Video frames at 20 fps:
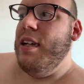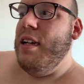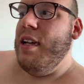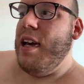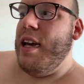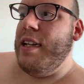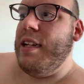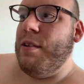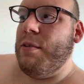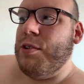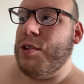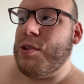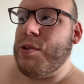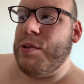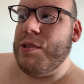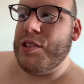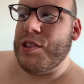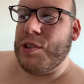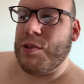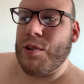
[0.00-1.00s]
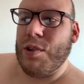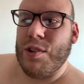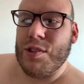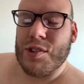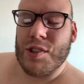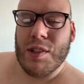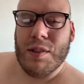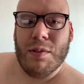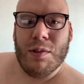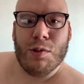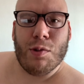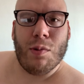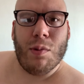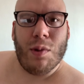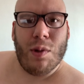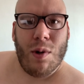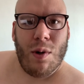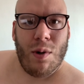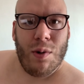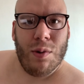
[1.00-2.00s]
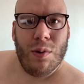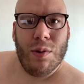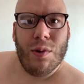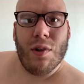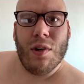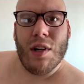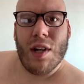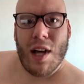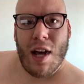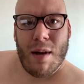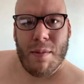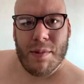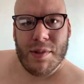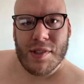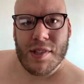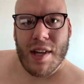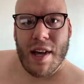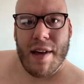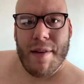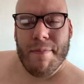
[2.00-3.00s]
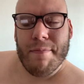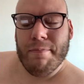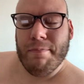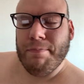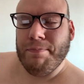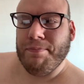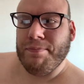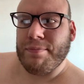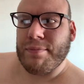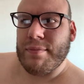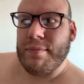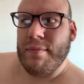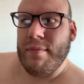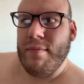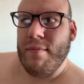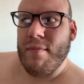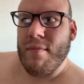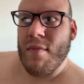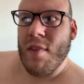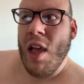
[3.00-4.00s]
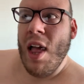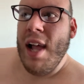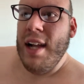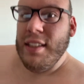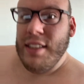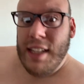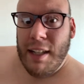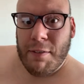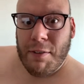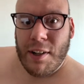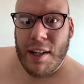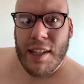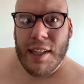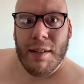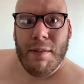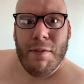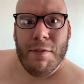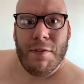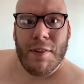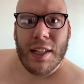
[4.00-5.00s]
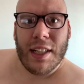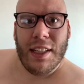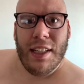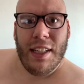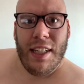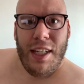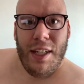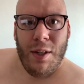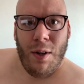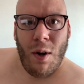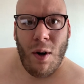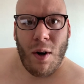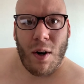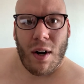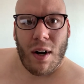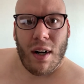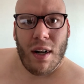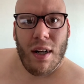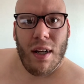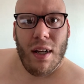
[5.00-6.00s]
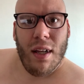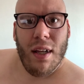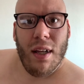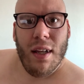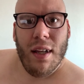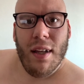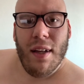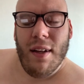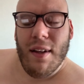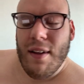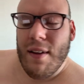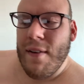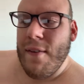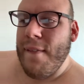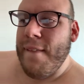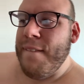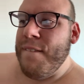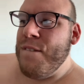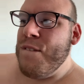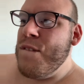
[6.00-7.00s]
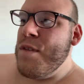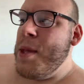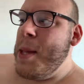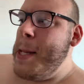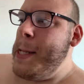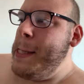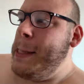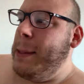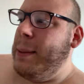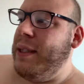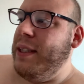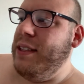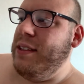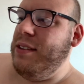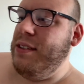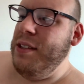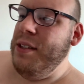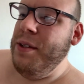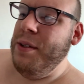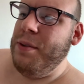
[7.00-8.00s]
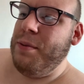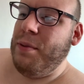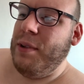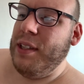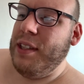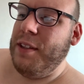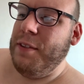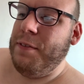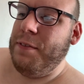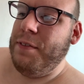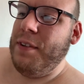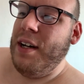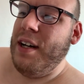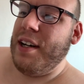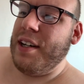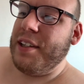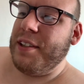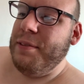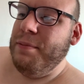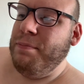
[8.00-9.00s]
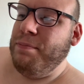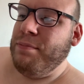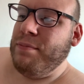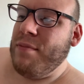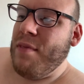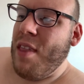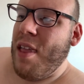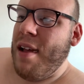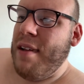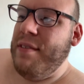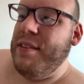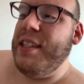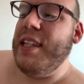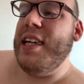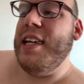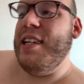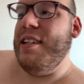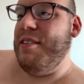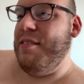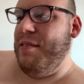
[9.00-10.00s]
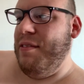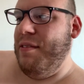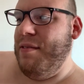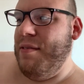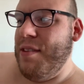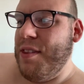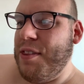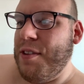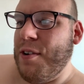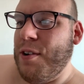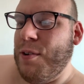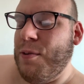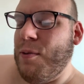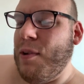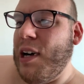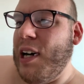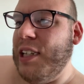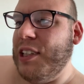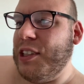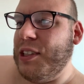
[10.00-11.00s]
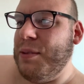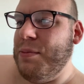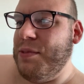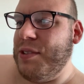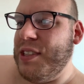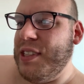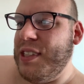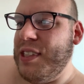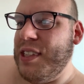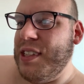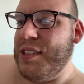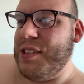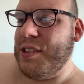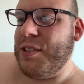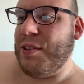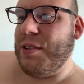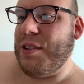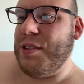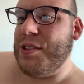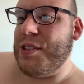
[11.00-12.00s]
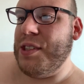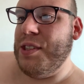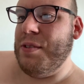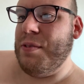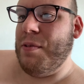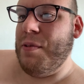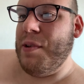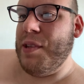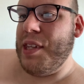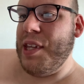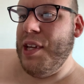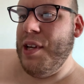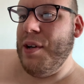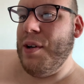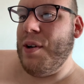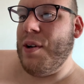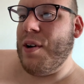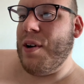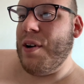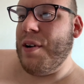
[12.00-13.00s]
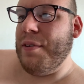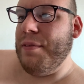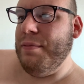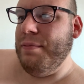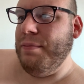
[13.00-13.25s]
And there was always the crossovers of Law and Order and Homicide. Never anything with fucking ER. I'm like, dude, what the fuck? And then Third Watch comes in, does a crossover with ER,